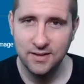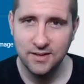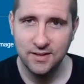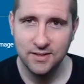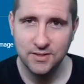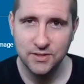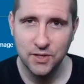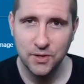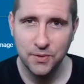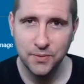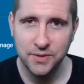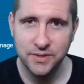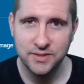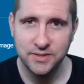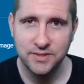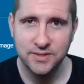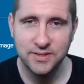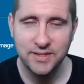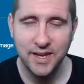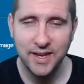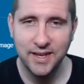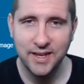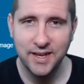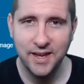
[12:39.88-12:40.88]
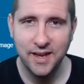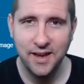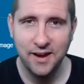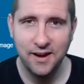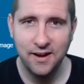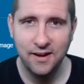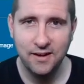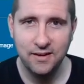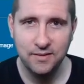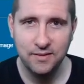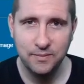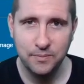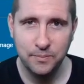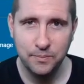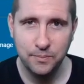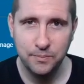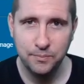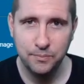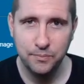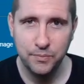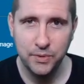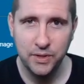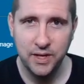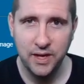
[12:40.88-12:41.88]
As always, take care,
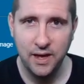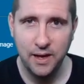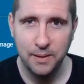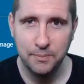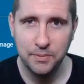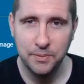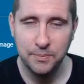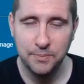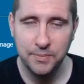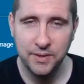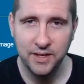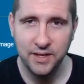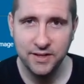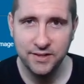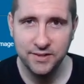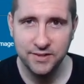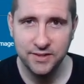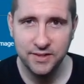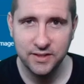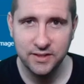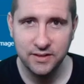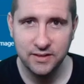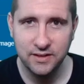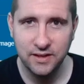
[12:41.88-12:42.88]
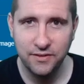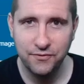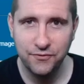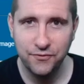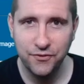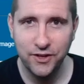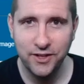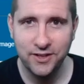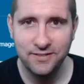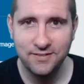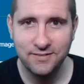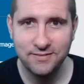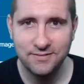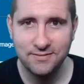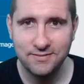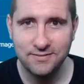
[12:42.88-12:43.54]
be happy, be healthy, have fun.